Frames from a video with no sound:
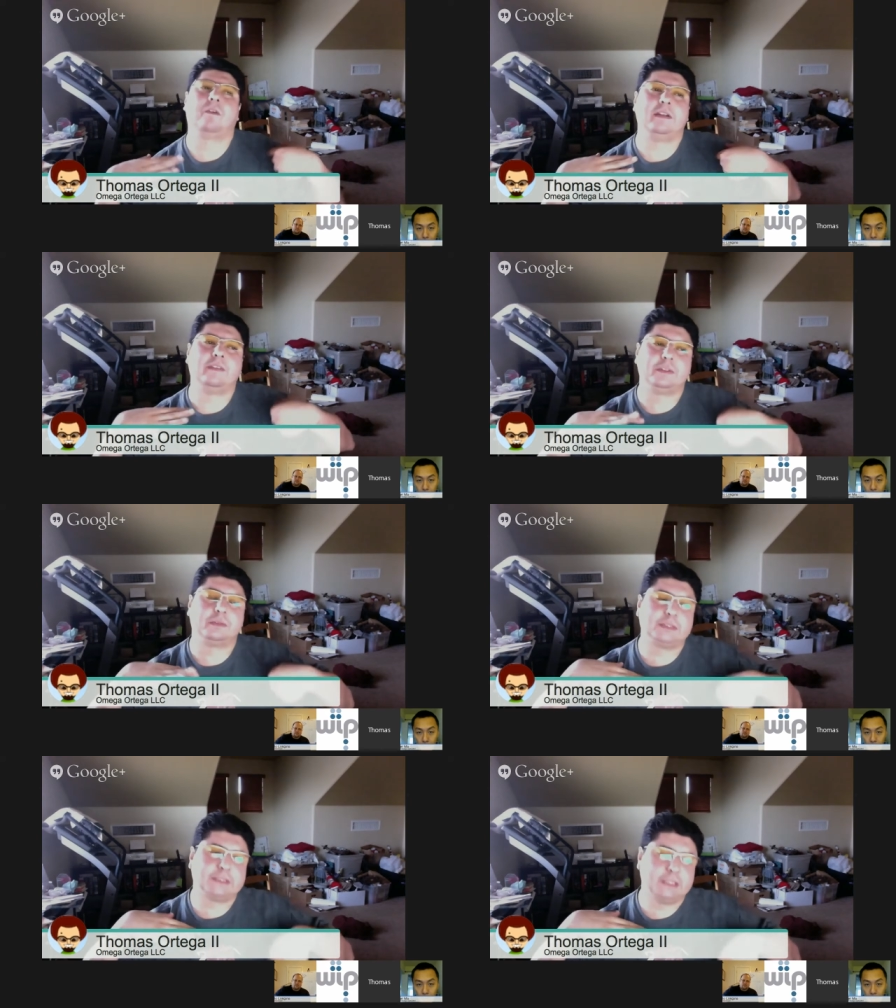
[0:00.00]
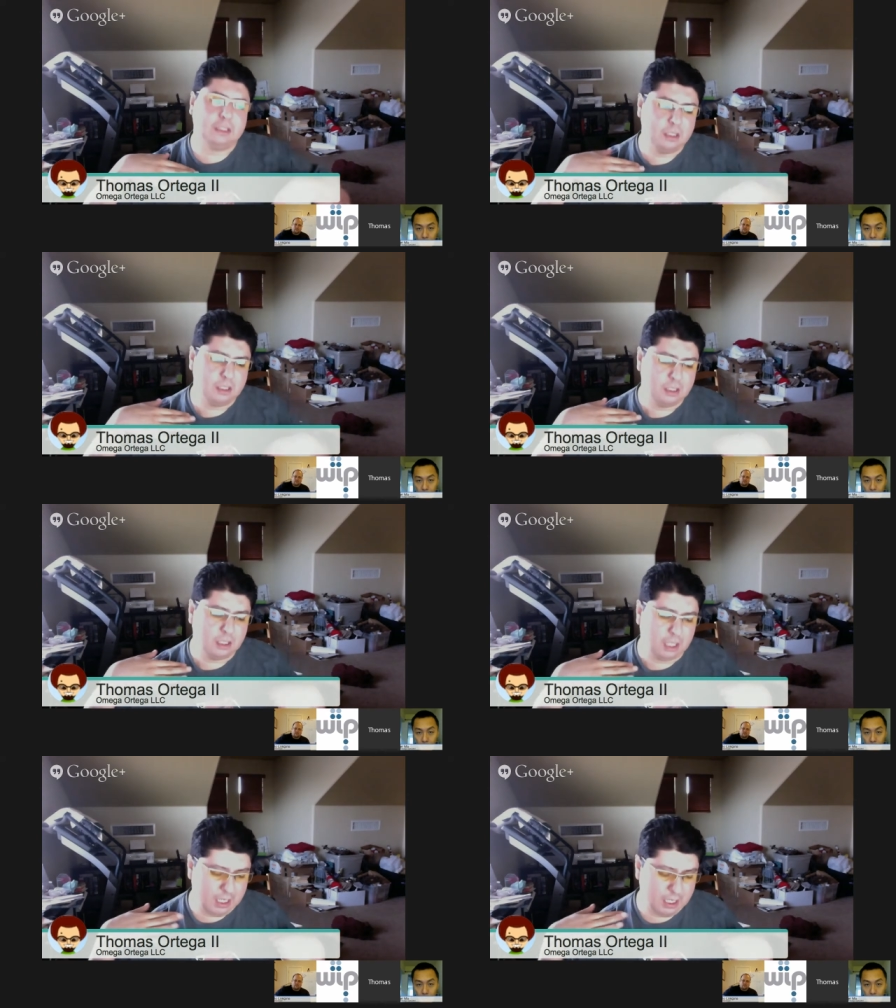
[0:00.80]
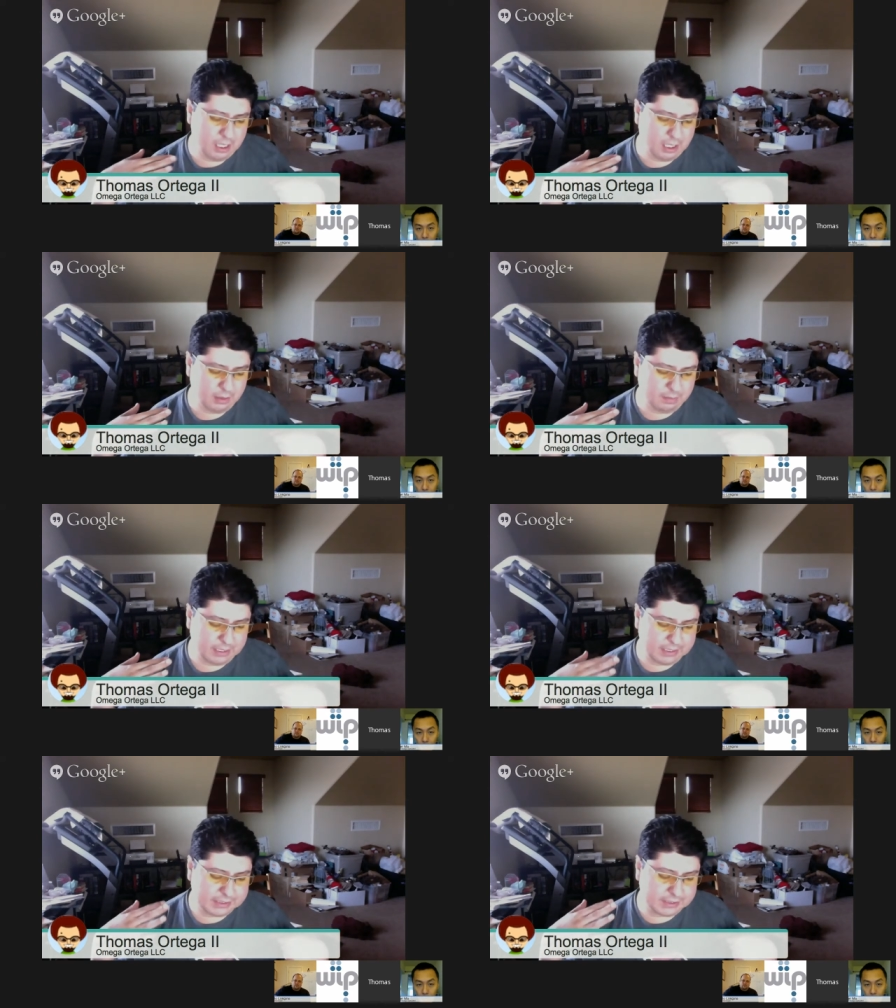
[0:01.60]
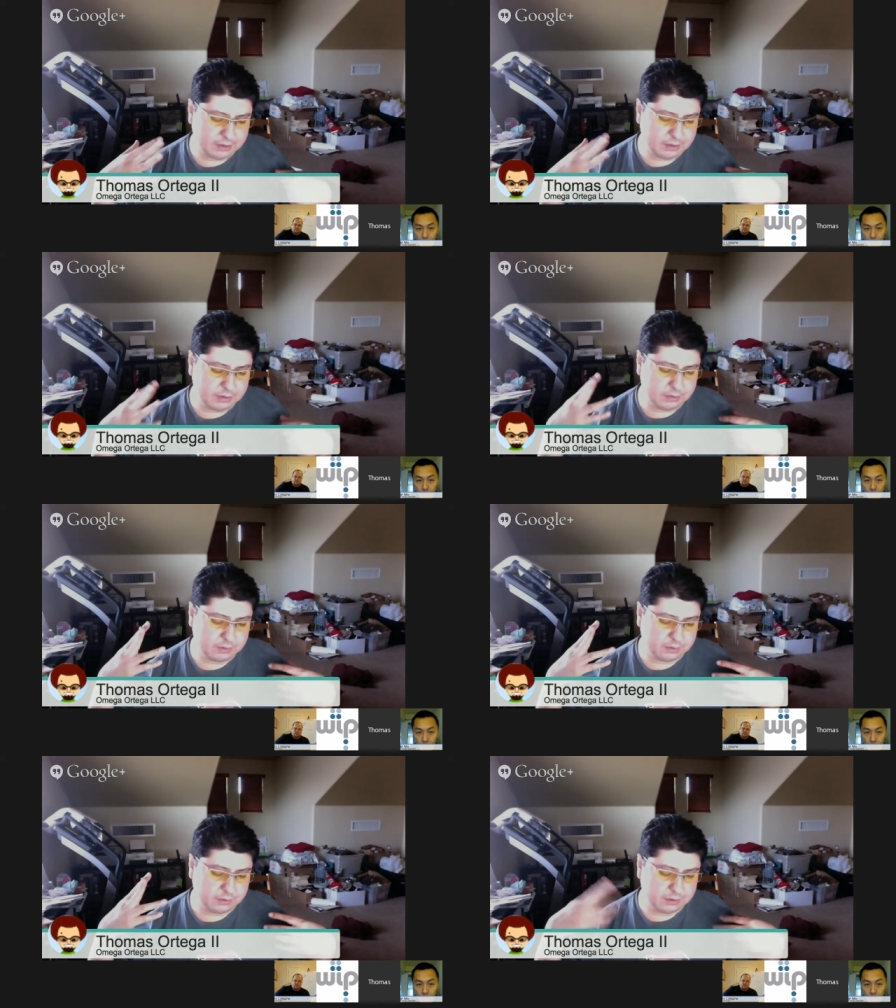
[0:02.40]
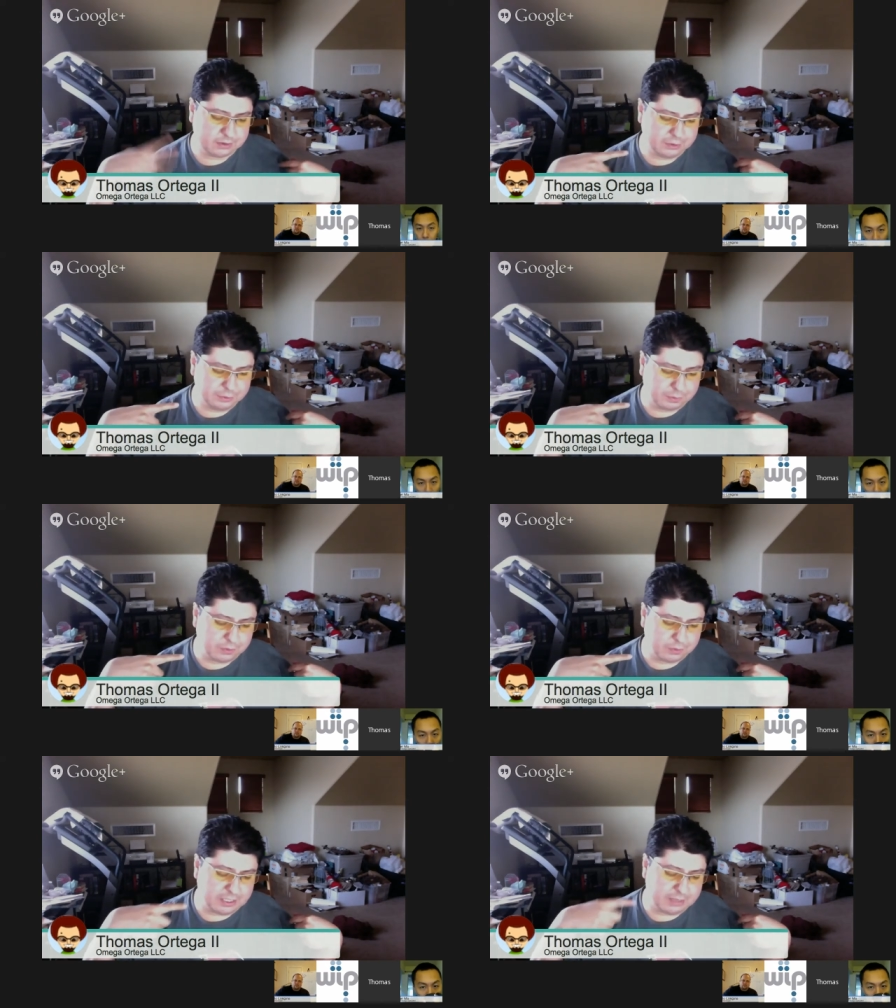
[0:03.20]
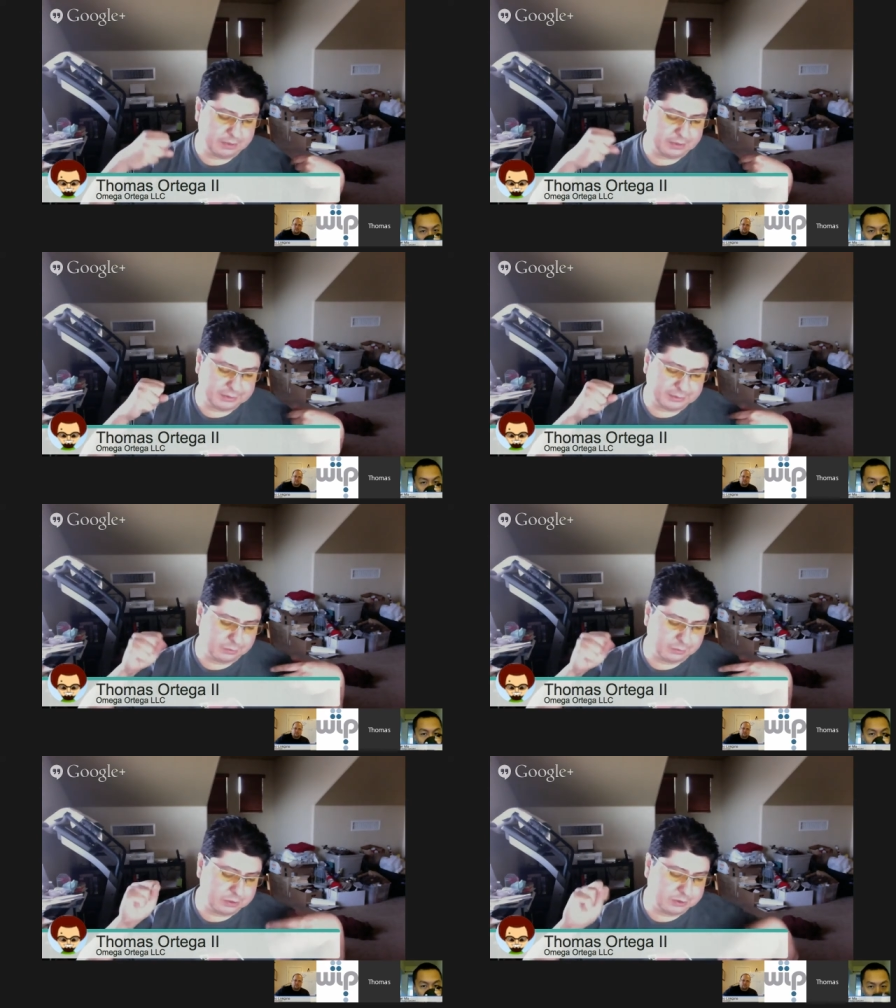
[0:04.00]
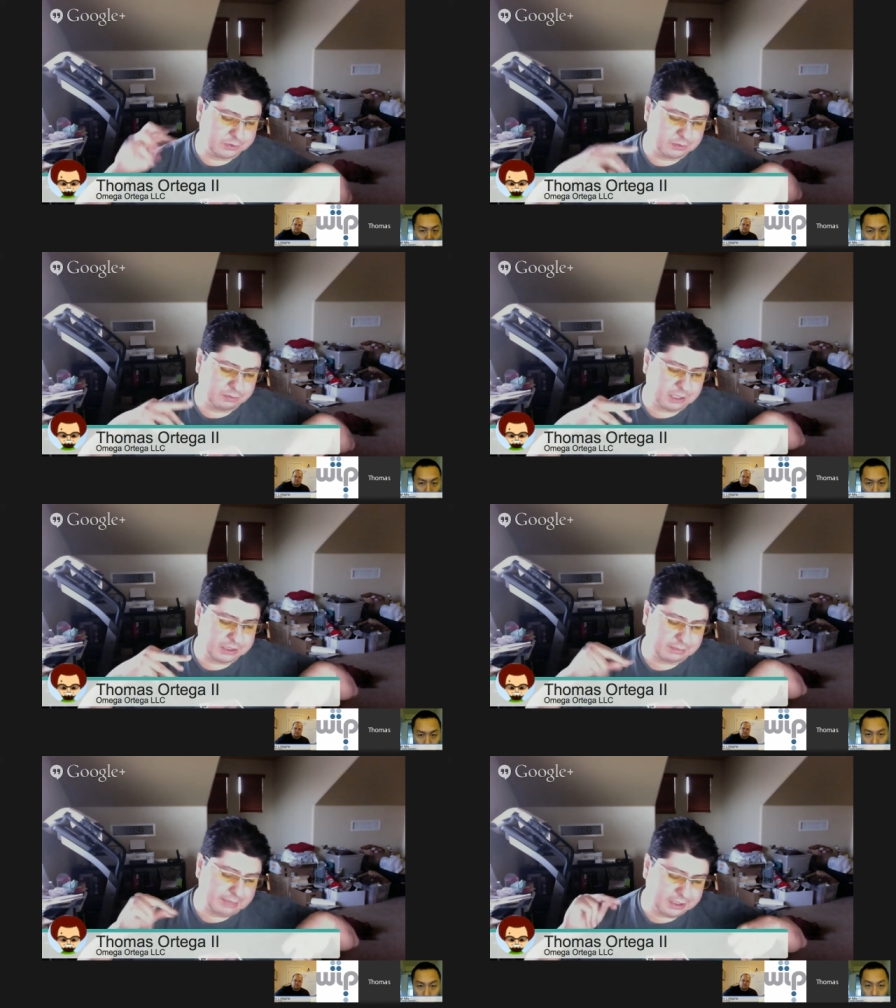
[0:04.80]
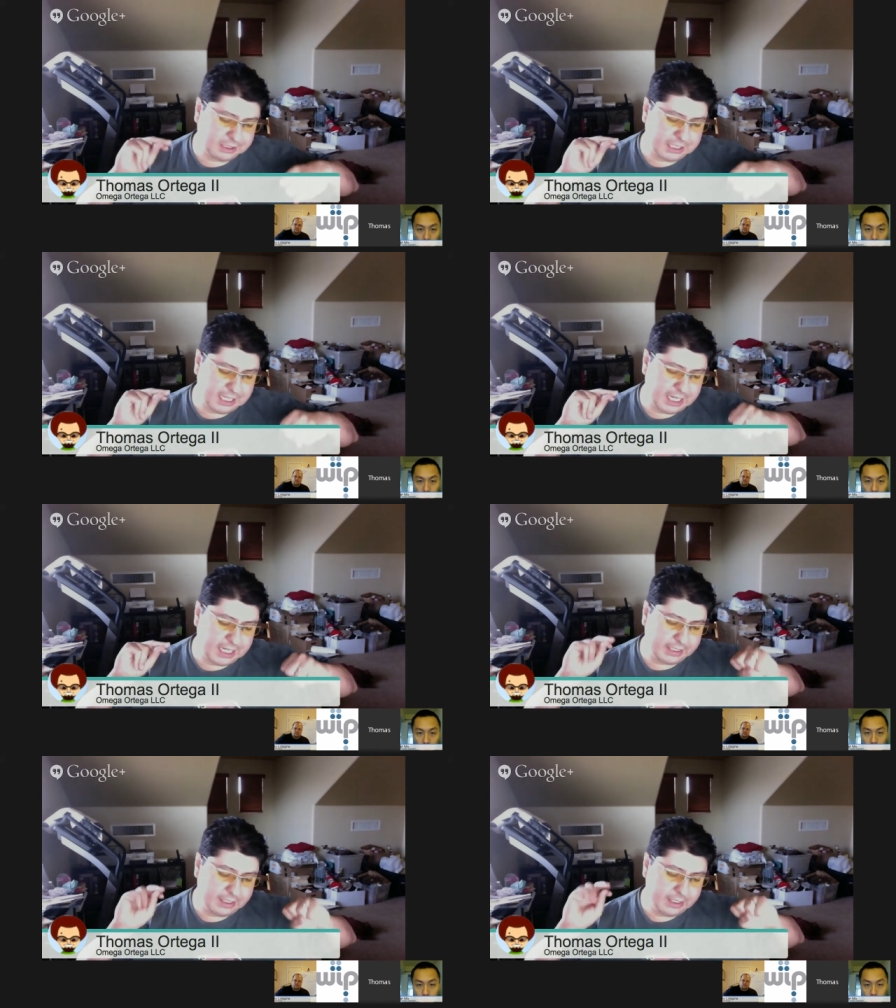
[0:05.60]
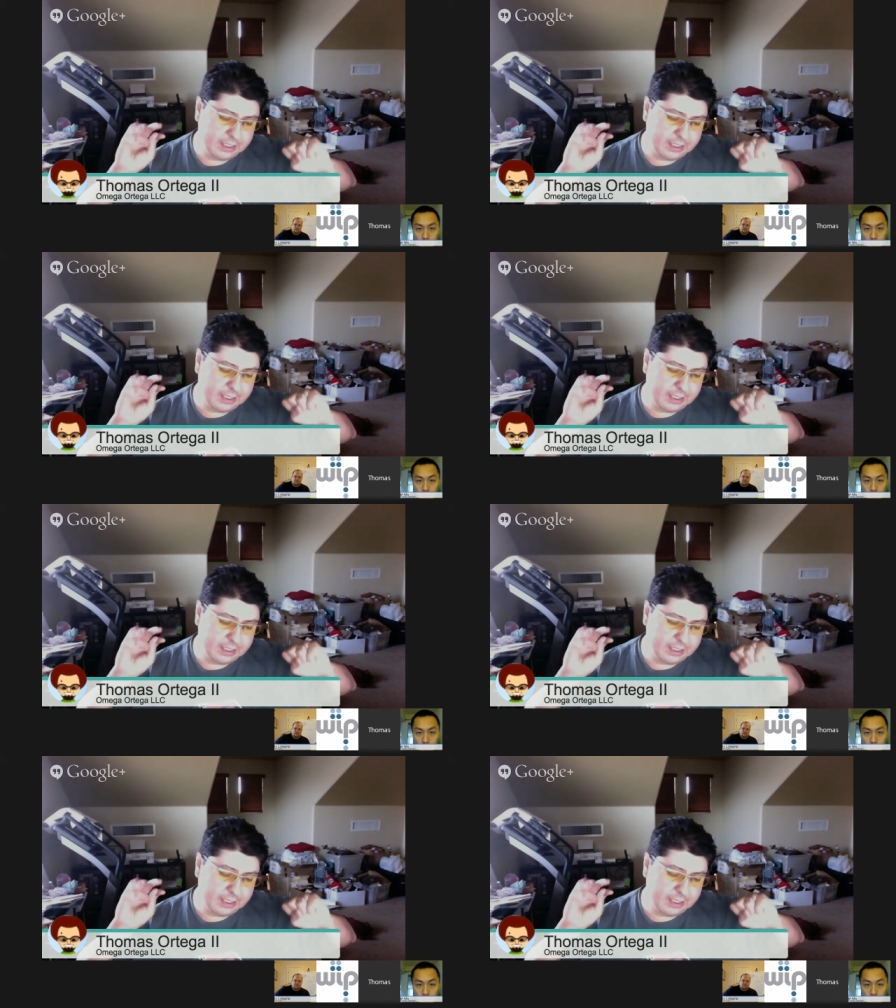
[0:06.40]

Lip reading: individuals, and so there are 2 programmers, 1 sort of project manager guy,